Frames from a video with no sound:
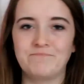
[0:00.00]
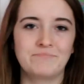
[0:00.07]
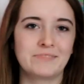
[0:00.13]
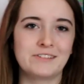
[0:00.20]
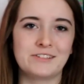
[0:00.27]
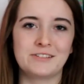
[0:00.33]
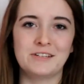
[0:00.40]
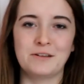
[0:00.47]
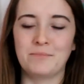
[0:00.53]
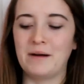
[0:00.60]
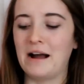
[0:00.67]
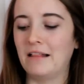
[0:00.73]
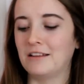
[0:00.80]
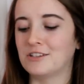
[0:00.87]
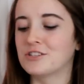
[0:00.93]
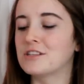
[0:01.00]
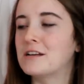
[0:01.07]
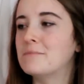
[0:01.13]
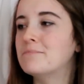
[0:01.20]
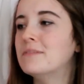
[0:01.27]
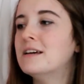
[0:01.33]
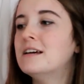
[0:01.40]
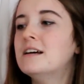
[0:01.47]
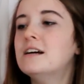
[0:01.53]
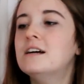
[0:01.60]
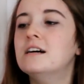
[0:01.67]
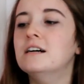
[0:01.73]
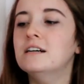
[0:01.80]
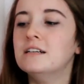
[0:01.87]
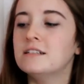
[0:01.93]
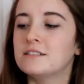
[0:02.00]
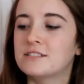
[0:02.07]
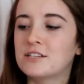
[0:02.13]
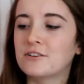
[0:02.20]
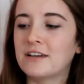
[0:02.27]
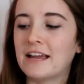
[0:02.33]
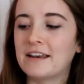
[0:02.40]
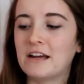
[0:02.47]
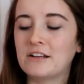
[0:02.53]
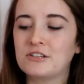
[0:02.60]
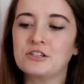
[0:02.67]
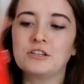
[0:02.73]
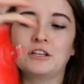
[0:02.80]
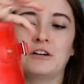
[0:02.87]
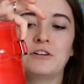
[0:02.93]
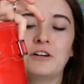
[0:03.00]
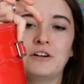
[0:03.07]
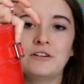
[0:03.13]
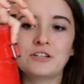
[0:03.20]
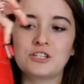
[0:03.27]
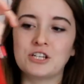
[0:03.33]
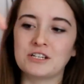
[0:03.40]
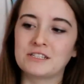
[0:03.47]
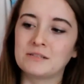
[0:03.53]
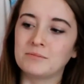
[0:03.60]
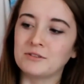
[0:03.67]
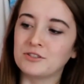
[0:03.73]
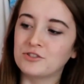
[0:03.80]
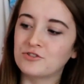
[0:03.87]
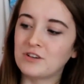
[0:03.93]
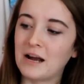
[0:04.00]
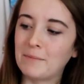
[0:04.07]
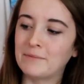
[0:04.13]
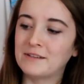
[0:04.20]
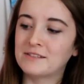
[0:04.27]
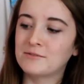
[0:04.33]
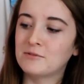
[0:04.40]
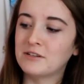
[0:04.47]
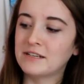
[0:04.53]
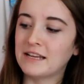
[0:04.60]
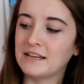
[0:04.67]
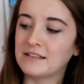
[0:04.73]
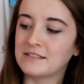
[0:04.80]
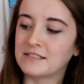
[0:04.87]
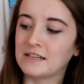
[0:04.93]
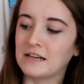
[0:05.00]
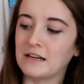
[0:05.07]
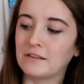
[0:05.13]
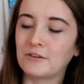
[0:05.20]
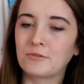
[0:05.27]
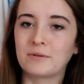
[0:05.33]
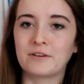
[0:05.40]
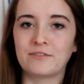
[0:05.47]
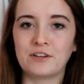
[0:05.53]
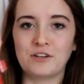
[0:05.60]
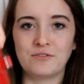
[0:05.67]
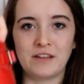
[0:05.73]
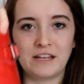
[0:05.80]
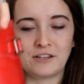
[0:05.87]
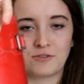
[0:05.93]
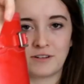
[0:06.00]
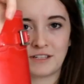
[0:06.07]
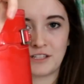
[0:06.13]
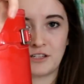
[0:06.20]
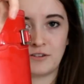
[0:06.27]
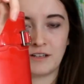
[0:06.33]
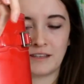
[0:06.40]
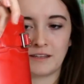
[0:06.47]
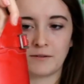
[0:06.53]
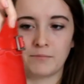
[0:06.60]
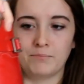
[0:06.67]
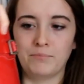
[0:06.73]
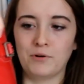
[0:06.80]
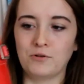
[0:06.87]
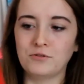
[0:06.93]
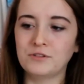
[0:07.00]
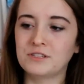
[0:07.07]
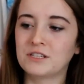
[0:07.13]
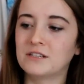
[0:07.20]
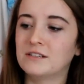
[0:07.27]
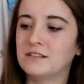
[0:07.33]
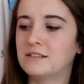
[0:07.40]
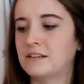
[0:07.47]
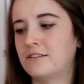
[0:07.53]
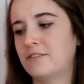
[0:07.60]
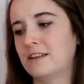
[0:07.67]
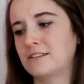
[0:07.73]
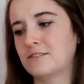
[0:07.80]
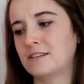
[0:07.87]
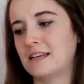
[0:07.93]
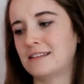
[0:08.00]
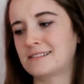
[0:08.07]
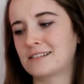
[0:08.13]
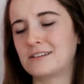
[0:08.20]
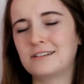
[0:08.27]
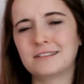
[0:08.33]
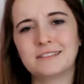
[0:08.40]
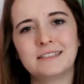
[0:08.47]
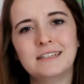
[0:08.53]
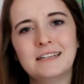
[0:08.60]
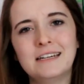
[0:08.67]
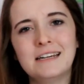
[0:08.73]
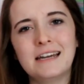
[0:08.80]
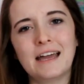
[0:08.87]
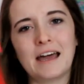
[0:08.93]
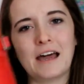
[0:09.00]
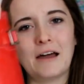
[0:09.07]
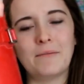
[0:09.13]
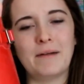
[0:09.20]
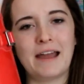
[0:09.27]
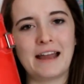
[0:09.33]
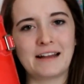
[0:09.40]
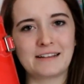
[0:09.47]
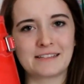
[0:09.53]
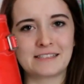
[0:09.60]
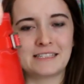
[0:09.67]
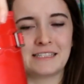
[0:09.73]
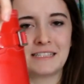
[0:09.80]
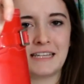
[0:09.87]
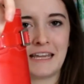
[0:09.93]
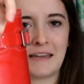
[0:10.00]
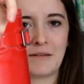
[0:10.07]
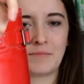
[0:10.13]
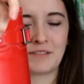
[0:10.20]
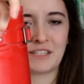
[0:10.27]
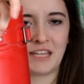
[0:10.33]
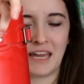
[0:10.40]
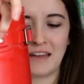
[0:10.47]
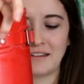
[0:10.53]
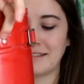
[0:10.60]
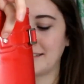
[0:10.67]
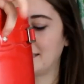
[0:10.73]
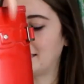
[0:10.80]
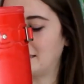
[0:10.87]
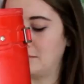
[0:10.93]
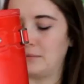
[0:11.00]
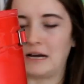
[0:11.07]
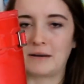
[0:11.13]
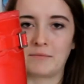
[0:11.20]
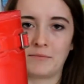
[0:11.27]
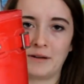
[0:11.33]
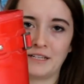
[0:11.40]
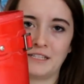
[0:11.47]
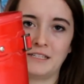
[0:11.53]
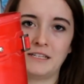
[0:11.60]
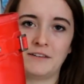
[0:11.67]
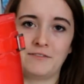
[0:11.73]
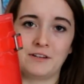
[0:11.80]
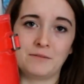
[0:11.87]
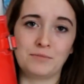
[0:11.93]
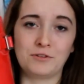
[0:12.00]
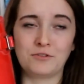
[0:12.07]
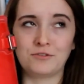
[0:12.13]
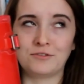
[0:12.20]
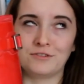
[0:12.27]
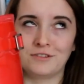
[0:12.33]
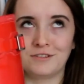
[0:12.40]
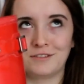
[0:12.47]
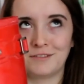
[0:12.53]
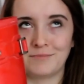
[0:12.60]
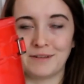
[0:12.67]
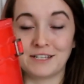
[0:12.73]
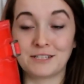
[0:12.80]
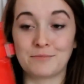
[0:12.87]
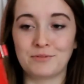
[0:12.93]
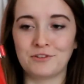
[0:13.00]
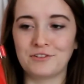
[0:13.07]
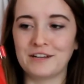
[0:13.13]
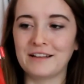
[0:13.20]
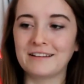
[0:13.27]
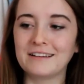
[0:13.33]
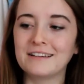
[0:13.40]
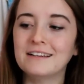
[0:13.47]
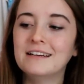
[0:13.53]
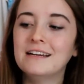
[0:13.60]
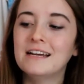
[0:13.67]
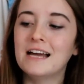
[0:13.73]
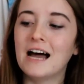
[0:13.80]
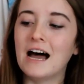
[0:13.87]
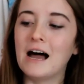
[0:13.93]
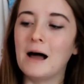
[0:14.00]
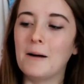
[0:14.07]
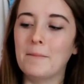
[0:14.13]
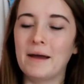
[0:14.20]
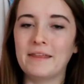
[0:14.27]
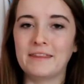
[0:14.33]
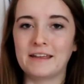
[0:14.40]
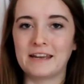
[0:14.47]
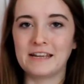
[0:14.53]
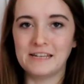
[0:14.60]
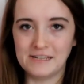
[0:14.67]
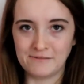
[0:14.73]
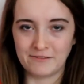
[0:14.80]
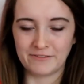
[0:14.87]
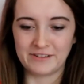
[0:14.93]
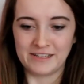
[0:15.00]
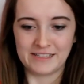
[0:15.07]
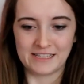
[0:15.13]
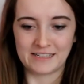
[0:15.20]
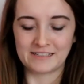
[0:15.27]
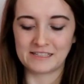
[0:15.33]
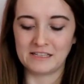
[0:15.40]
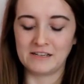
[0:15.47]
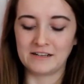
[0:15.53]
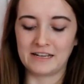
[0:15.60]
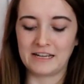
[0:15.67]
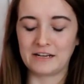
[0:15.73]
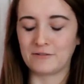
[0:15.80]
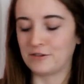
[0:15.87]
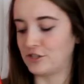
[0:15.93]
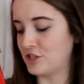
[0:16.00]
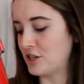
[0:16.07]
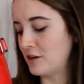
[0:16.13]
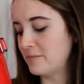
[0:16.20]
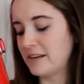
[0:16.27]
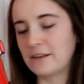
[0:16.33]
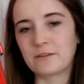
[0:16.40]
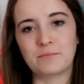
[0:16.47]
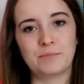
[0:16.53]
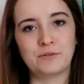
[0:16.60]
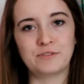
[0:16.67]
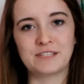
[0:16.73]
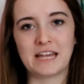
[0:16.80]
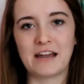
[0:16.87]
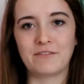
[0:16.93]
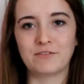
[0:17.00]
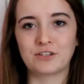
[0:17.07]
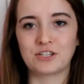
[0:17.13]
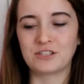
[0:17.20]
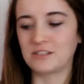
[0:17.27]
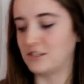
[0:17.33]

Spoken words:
just need to polish them. So again, Hunter logo, adjustable strap. This one has a little bit of a unique twist to it. The bolt, if that's what that's called, has the same scales as the bottom of my Tiffany blue, mint blue color. And then 1856 along here, which none of my other boots have, which is